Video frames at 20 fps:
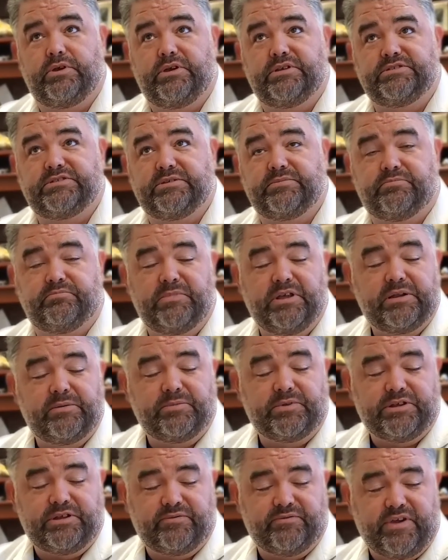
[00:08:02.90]
it
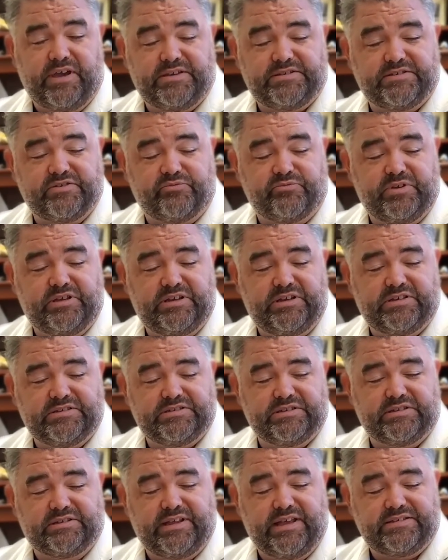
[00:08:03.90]
minimally invasive? Meaning, is
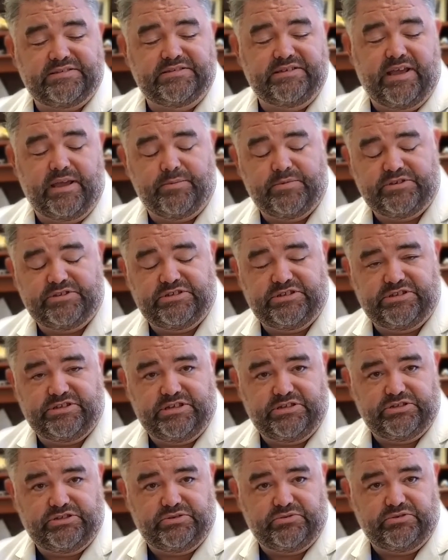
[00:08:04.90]
it less damage to
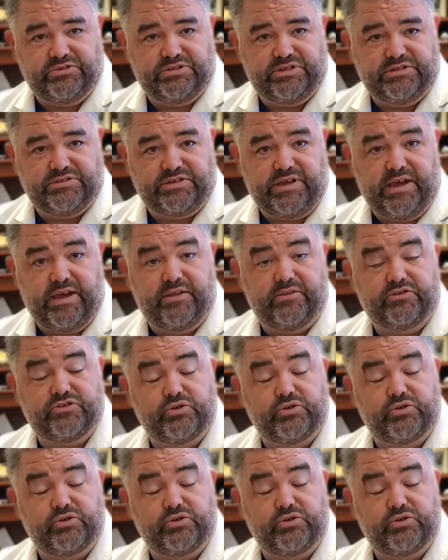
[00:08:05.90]
tissues, things like that?